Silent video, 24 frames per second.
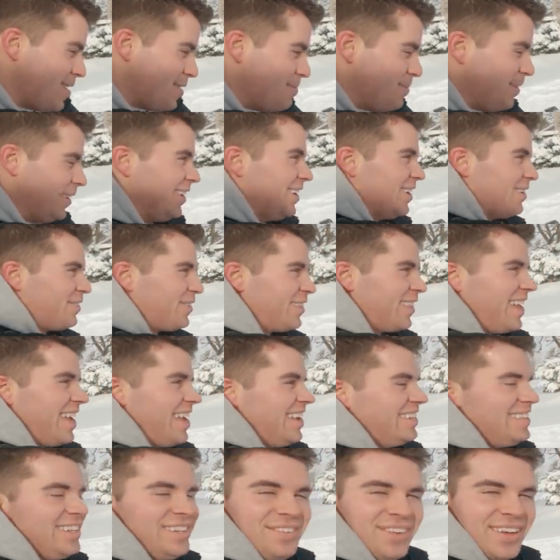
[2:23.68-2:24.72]
a bit different
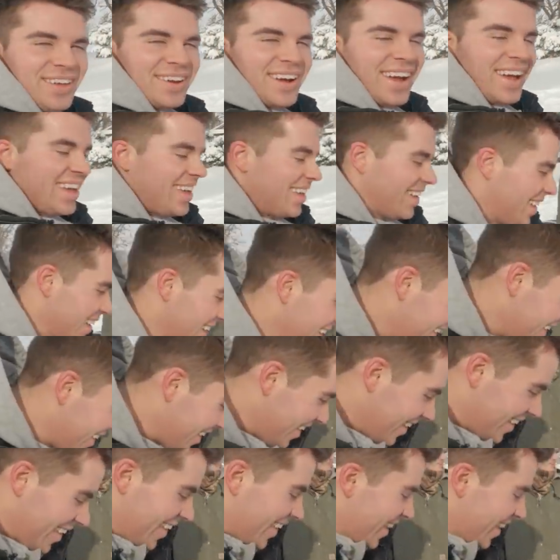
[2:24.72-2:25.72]
than ATV, yeah, right? It's a little bit